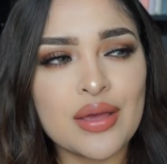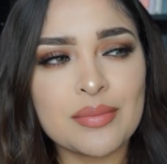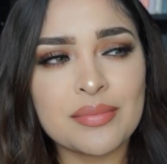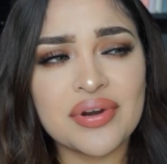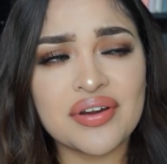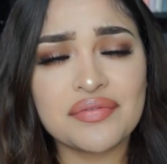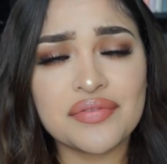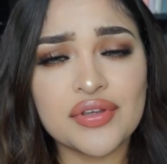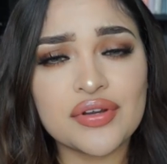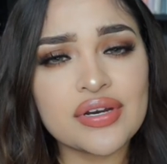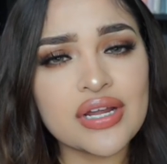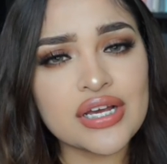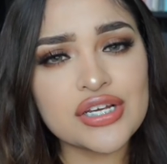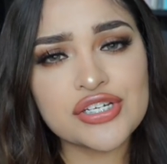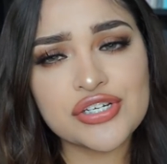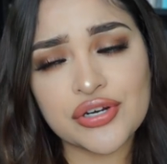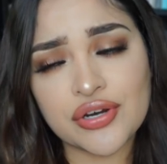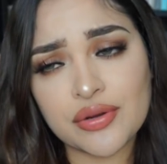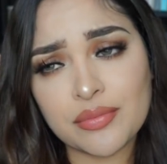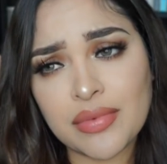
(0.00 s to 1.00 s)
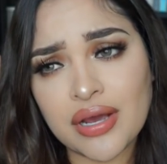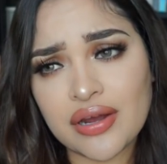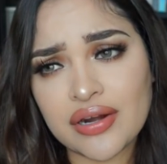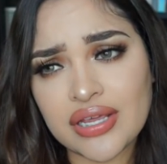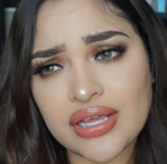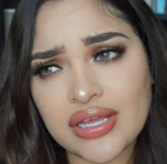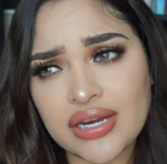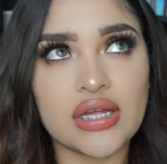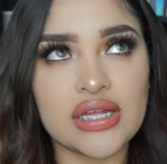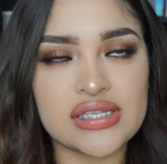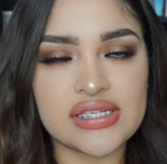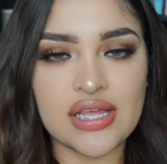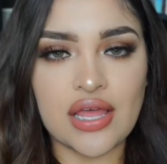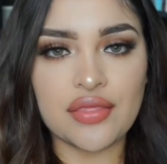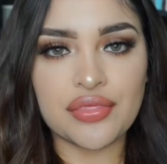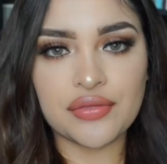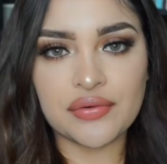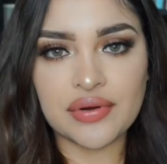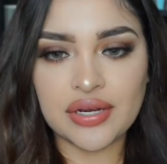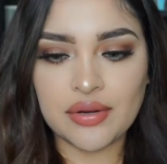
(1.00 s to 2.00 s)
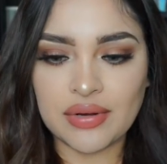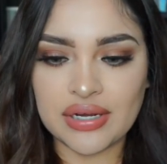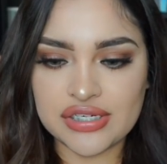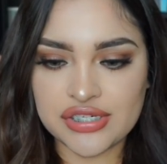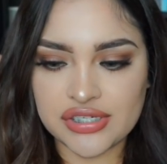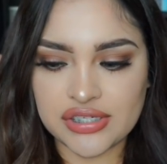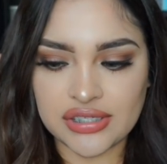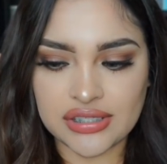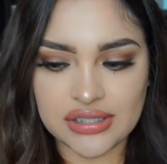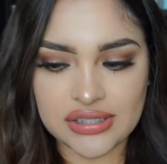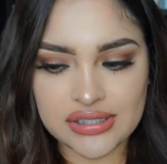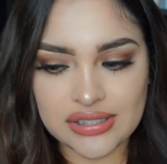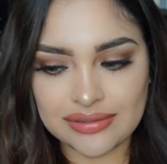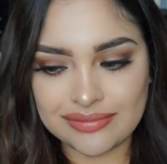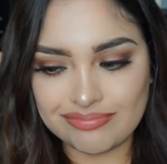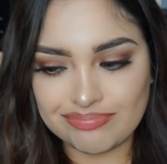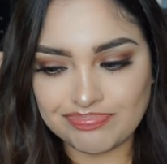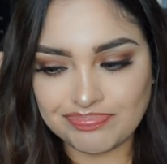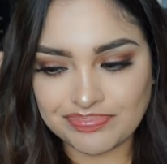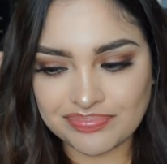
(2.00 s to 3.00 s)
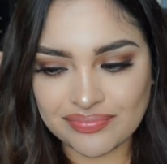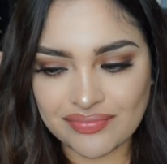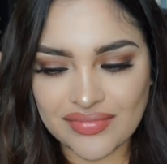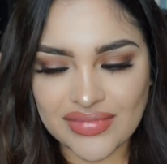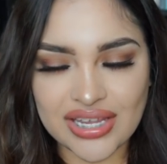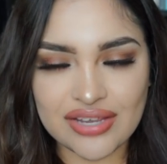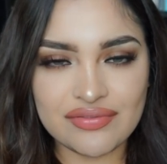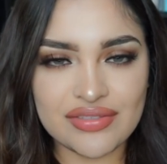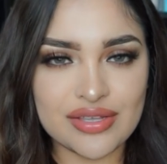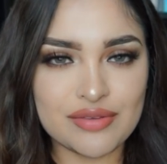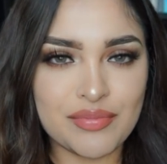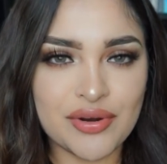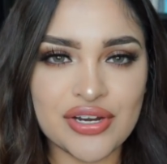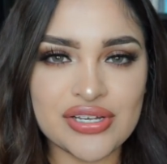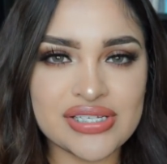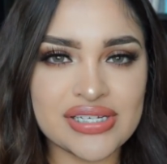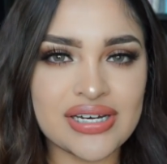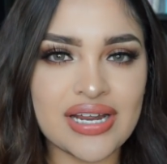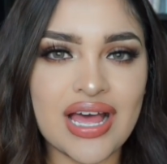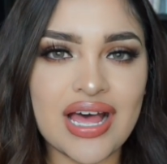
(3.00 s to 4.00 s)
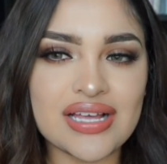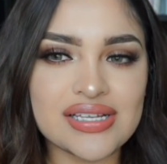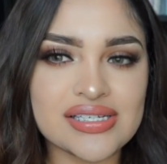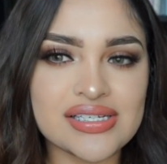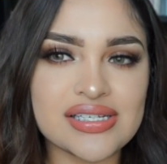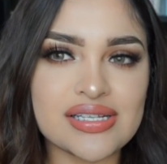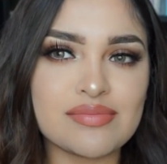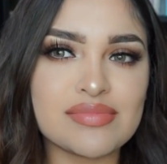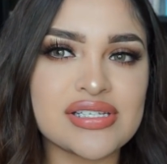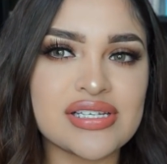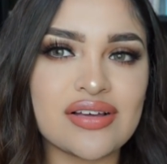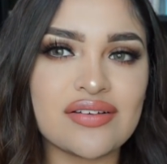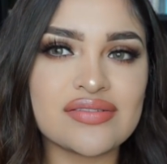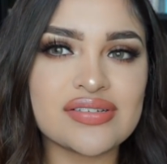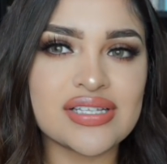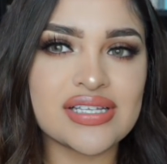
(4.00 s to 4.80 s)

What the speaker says: But if they're not sure about it, it's 3 questions. If the person asks themselves